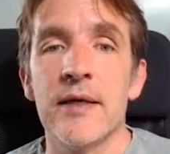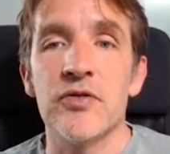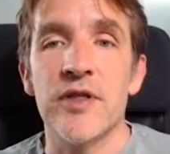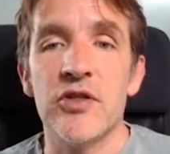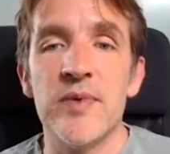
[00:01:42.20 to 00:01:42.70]
so
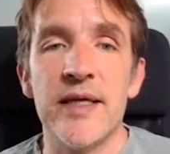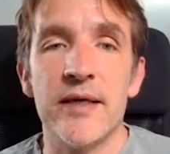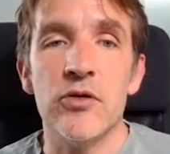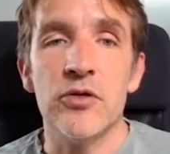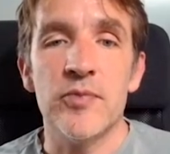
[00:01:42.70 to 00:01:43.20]
that we
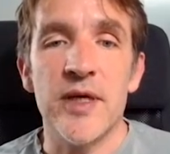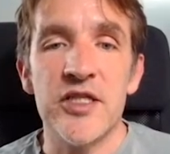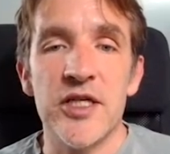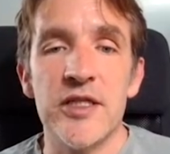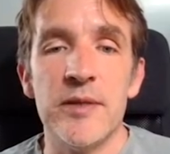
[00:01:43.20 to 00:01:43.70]
can go to my
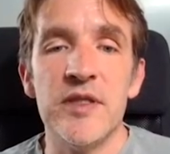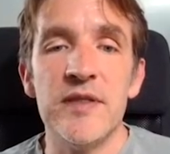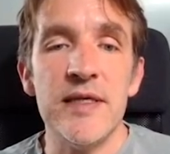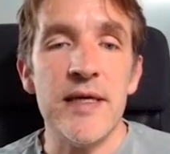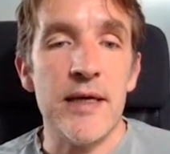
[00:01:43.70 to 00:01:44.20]

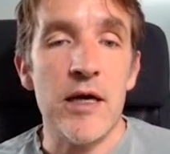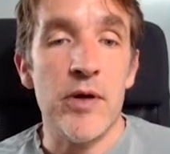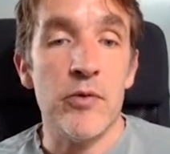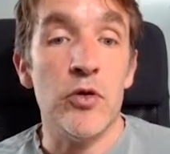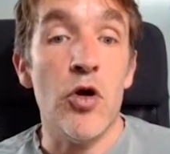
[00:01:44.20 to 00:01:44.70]
ChatGPT, and now I will